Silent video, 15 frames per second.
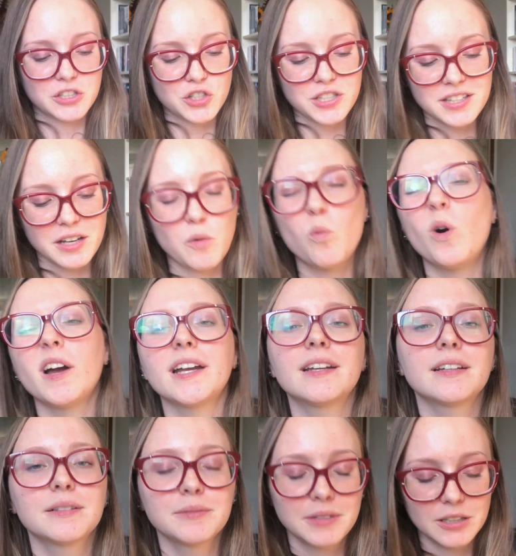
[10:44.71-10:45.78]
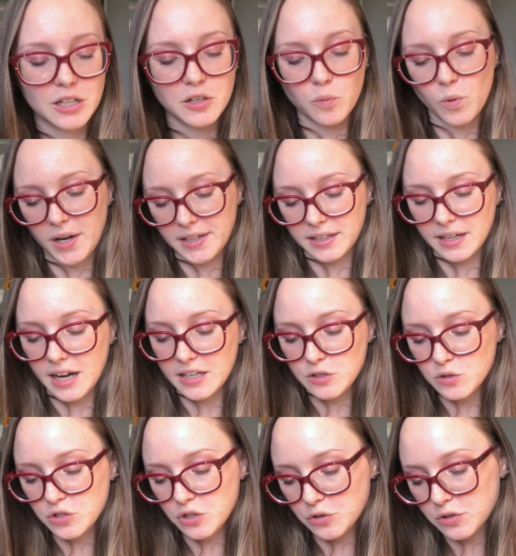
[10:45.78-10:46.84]
Just like whining, a lot of whining. I
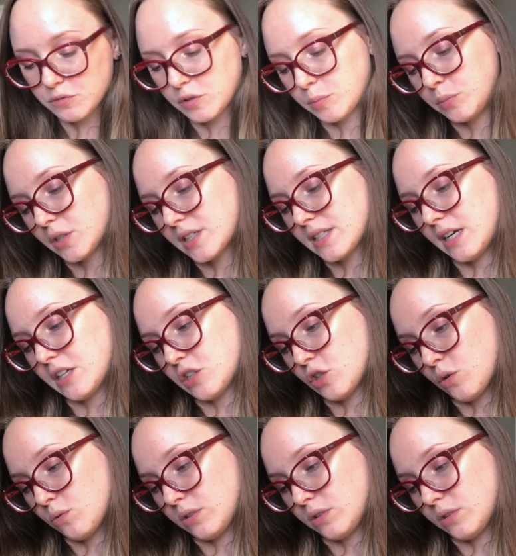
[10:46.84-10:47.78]
use those for books I don't